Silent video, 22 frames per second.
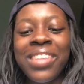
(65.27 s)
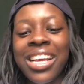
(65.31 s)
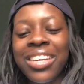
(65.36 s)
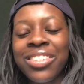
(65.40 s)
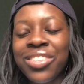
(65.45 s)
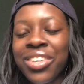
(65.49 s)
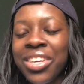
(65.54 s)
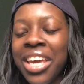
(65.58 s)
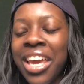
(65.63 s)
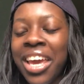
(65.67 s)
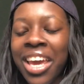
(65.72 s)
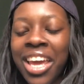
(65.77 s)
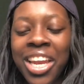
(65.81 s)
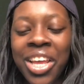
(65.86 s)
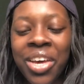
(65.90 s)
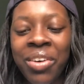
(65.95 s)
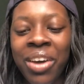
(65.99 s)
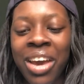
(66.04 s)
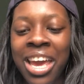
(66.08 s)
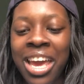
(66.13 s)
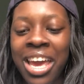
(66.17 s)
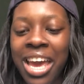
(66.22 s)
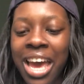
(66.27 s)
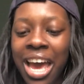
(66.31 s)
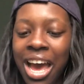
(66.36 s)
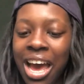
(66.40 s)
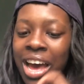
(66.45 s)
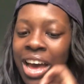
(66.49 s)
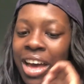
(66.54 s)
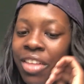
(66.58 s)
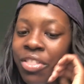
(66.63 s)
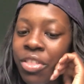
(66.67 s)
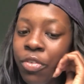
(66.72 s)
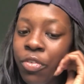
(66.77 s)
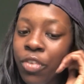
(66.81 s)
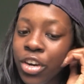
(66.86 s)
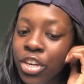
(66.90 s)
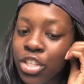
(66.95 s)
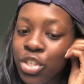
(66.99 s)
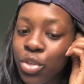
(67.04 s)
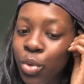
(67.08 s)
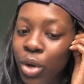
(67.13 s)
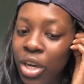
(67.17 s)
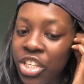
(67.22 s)
So yeah, anyway, the
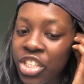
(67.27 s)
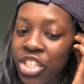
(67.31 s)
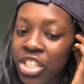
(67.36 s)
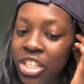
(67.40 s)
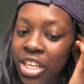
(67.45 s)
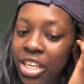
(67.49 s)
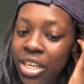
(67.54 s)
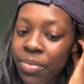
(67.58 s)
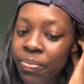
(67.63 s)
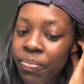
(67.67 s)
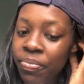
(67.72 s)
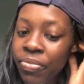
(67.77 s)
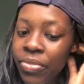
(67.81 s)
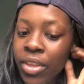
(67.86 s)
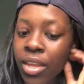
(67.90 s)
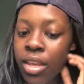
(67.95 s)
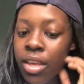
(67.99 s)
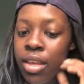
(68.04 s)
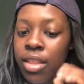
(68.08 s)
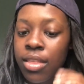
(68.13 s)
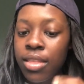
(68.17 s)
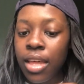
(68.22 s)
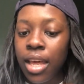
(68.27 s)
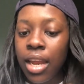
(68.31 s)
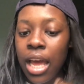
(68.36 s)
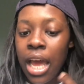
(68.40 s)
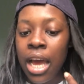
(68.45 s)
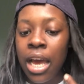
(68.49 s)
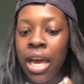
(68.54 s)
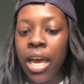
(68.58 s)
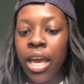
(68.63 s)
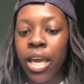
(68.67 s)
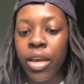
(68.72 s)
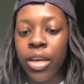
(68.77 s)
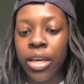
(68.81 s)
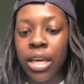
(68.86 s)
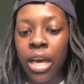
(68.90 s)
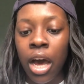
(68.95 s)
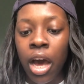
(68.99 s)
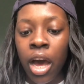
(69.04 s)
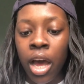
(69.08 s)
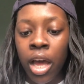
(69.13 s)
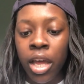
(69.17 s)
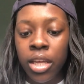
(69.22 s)
first question that I
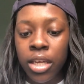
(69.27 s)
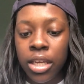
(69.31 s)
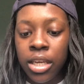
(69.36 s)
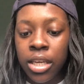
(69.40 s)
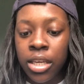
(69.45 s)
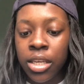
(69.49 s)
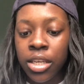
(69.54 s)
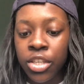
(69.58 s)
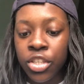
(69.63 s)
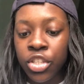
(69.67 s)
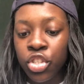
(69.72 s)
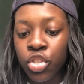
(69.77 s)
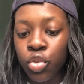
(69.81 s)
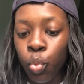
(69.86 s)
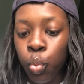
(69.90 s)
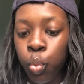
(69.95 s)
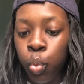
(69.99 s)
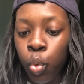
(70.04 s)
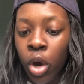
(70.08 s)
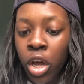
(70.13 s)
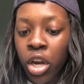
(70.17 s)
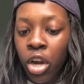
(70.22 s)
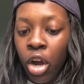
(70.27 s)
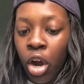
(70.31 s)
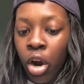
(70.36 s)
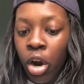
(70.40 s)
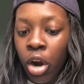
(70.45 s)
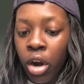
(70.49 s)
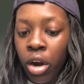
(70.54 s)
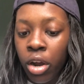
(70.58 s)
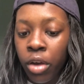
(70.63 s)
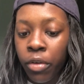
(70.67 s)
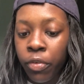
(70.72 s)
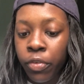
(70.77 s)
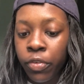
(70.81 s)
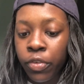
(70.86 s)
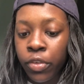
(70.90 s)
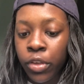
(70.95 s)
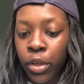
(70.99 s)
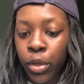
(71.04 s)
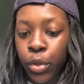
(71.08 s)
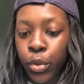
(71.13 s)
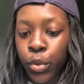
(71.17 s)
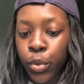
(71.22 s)
got is, what are a
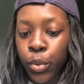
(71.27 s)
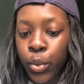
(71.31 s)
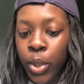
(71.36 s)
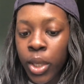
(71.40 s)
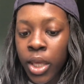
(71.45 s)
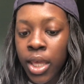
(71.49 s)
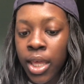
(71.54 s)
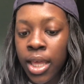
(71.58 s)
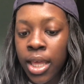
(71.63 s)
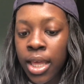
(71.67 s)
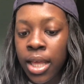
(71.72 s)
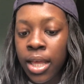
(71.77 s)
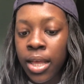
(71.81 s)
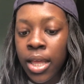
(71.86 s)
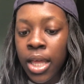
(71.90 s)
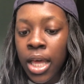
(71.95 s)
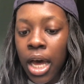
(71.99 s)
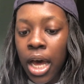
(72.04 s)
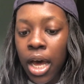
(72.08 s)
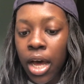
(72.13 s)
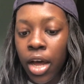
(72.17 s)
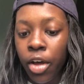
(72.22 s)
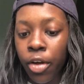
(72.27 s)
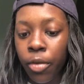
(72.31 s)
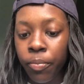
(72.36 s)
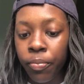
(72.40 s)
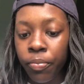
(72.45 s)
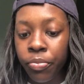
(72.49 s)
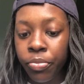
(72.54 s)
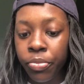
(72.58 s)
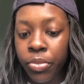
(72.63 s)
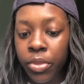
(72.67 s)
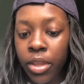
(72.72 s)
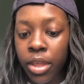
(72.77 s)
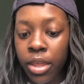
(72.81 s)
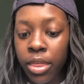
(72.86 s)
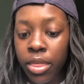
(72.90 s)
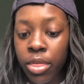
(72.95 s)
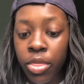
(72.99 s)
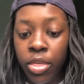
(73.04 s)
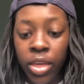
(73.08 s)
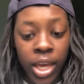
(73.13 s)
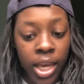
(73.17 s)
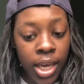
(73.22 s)
few
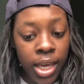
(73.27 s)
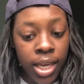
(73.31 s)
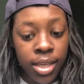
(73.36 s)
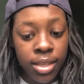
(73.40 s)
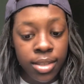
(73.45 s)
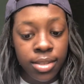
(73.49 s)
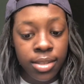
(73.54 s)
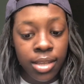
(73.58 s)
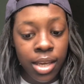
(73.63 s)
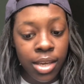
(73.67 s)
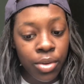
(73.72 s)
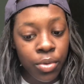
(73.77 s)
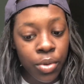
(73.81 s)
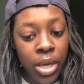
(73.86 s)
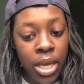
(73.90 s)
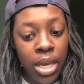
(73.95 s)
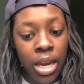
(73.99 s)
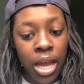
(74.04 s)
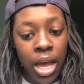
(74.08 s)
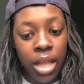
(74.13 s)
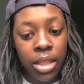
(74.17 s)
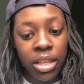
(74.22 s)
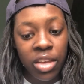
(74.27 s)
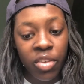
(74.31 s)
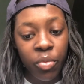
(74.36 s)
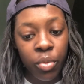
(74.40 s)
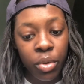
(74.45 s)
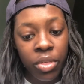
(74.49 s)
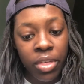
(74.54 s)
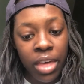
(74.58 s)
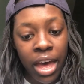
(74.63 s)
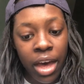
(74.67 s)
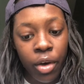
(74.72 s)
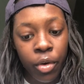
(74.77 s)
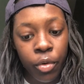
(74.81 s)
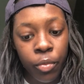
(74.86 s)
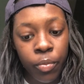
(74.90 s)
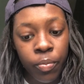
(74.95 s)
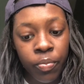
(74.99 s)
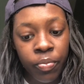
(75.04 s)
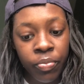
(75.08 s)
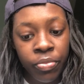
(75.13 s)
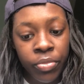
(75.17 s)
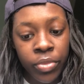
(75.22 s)
things that you cannot live without?
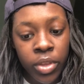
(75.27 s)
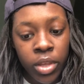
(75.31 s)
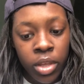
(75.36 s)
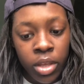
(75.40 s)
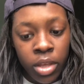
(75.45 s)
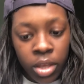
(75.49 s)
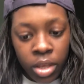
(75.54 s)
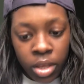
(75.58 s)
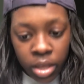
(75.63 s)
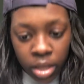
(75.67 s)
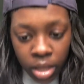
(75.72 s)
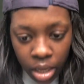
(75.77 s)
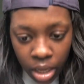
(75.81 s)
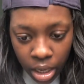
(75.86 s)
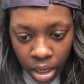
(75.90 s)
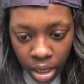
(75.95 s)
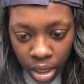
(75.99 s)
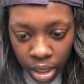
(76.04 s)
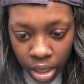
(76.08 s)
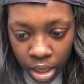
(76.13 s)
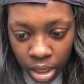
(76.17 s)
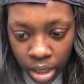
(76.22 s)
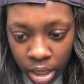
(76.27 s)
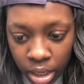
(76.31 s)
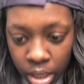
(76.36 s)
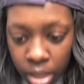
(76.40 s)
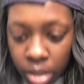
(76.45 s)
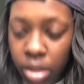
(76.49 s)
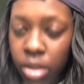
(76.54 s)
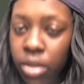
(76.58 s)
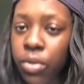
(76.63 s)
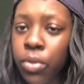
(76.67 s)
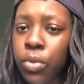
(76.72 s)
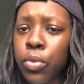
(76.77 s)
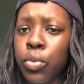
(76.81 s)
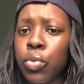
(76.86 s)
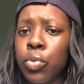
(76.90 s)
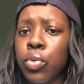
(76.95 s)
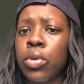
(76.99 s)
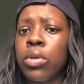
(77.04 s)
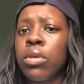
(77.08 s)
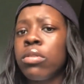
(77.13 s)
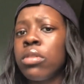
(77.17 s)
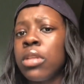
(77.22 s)
Oh,
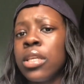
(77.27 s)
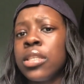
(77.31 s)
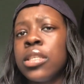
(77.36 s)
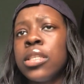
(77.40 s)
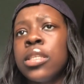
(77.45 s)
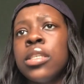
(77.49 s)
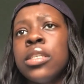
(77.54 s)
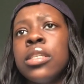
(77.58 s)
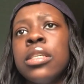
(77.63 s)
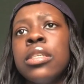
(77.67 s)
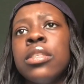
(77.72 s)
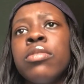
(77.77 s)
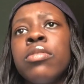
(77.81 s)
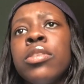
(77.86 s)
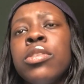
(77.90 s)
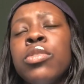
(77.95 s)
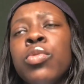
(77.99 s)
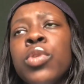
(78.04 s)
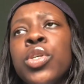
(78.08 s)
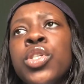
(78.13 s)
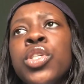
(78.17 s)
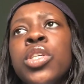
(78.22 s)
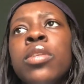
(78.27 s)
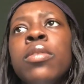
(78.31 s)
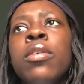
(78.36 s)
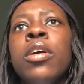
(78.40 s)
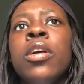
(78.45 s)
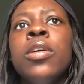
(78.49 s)
that's an interesting question.